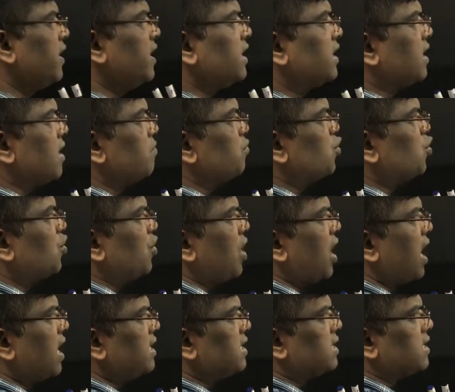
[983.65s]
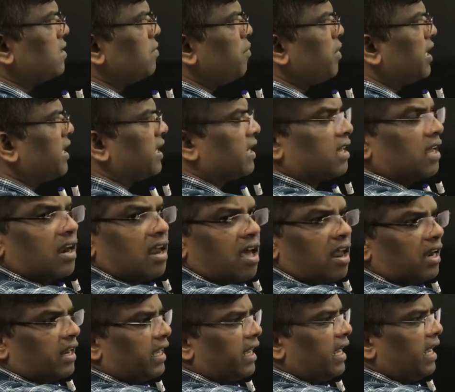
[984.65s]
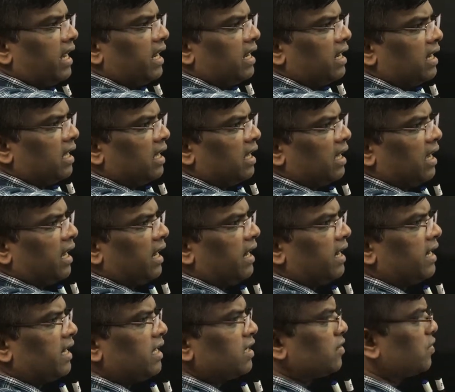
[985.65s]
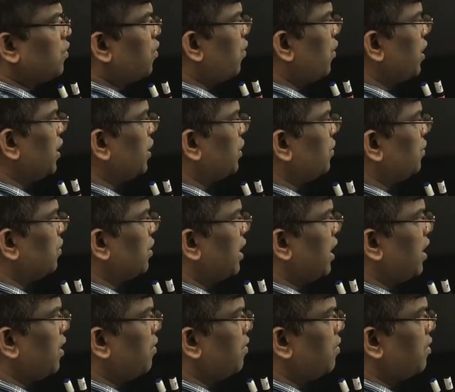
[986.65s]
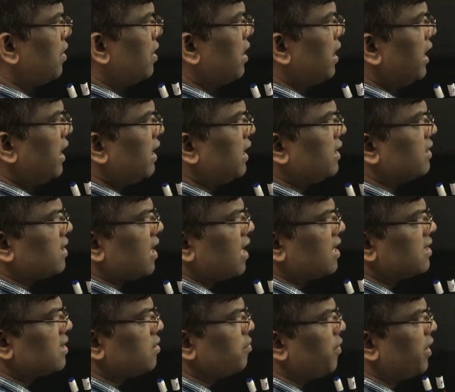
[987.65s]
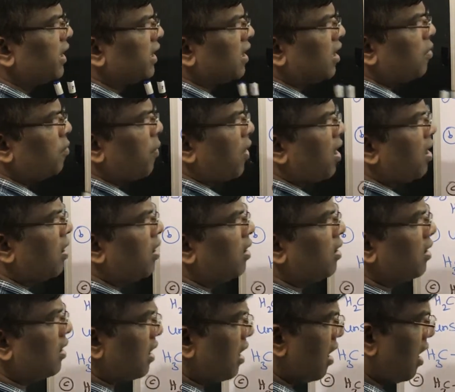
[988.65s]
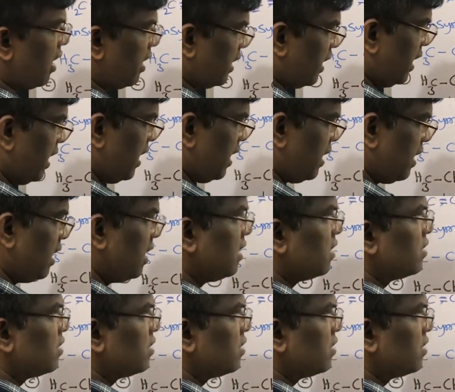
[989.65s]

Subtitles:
when it comes to unsymmetrical alkene, it is going to give, it is unsymmetrical alkene.